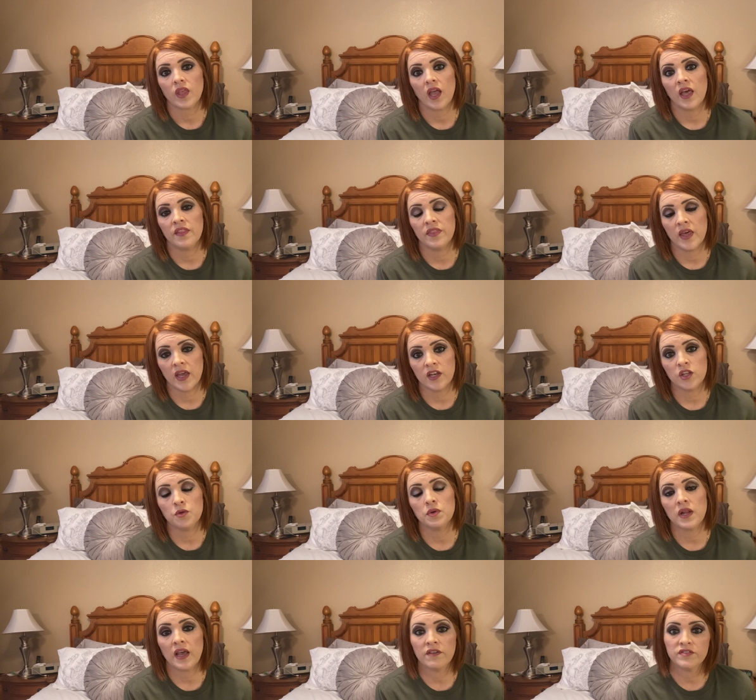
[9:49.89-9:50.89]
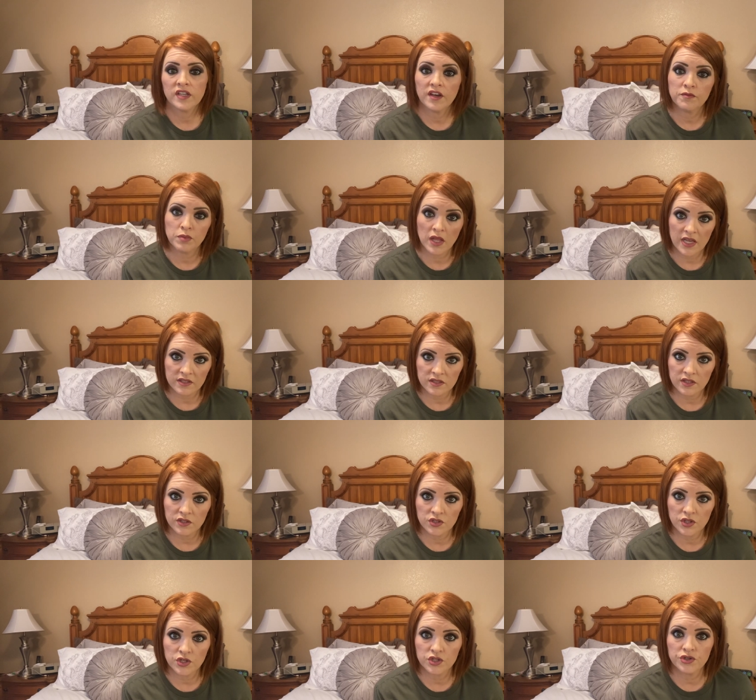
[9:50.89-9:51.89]
and then you would have to have plastic
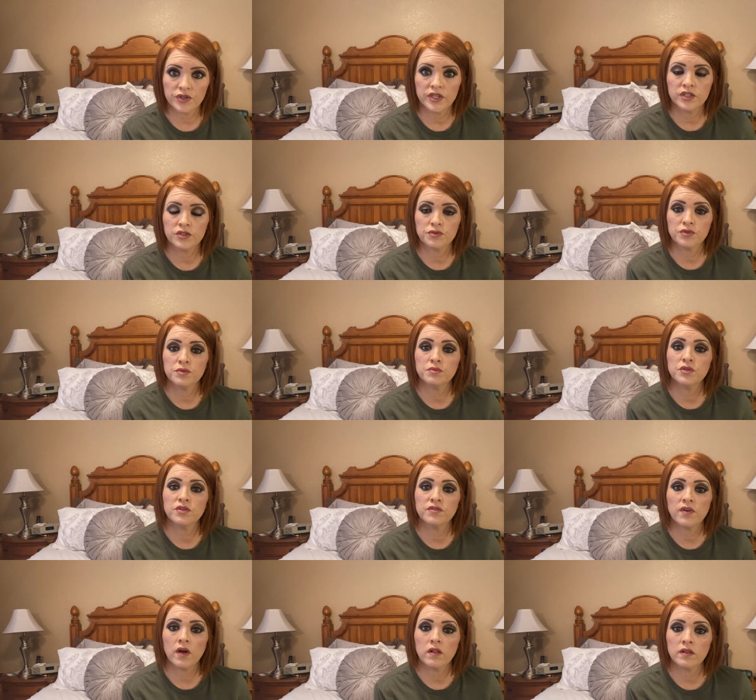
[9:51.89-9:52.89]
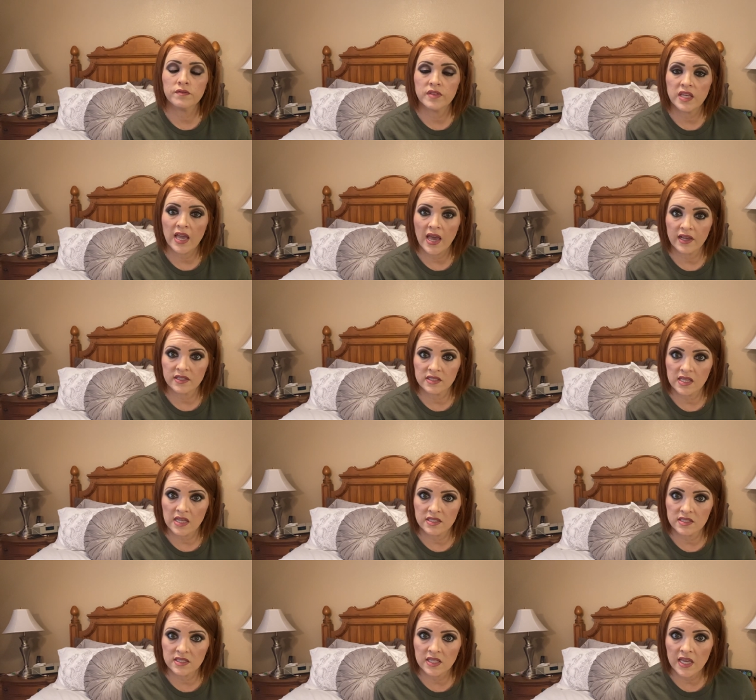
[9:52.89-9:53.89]
surgery to remove all of the
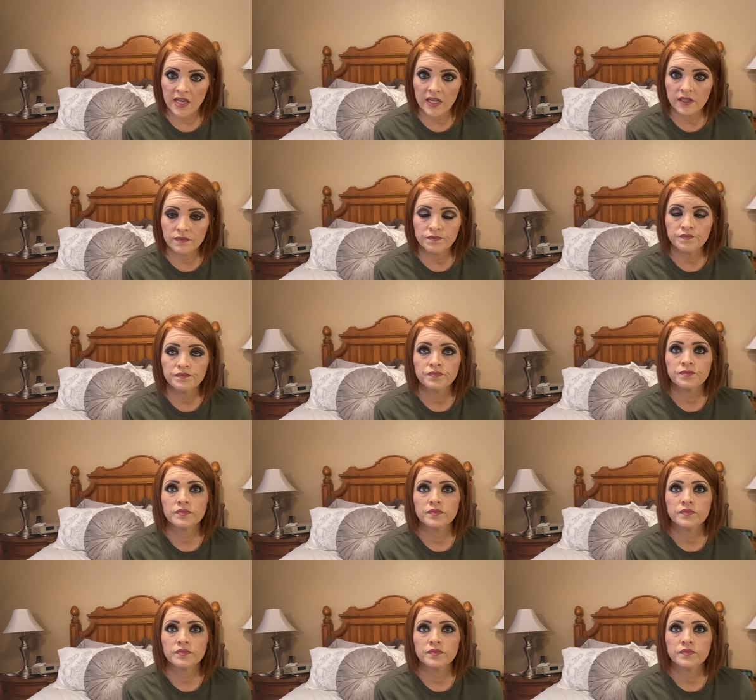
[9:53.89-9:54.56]
excess skin,